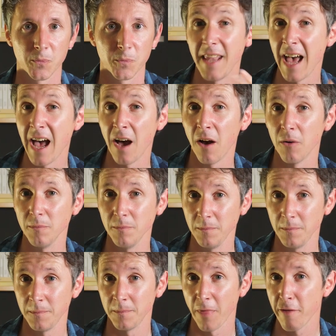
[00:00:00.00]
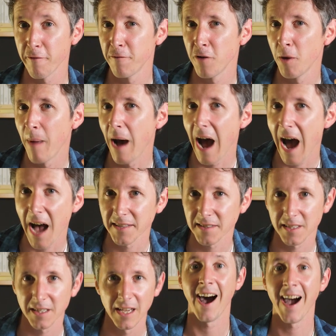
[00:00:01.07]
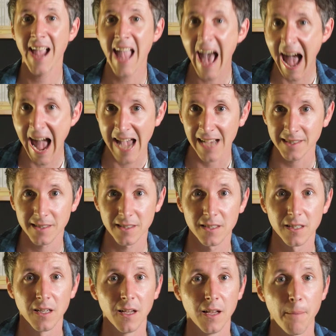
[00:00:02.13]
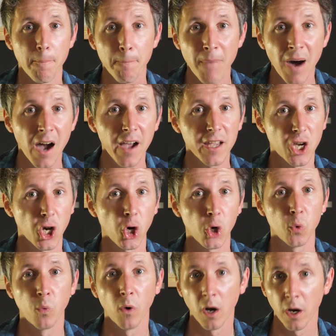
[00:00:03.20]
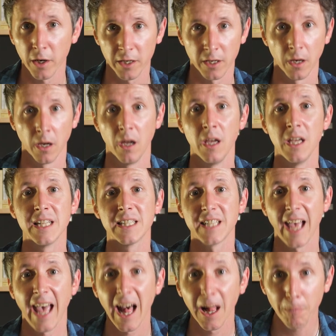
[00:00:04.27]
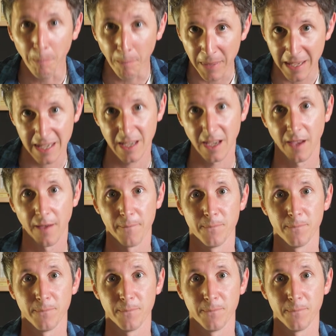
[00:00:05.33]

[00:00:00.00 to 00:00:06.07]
Now, the verb ask. I asked my co-worker to help me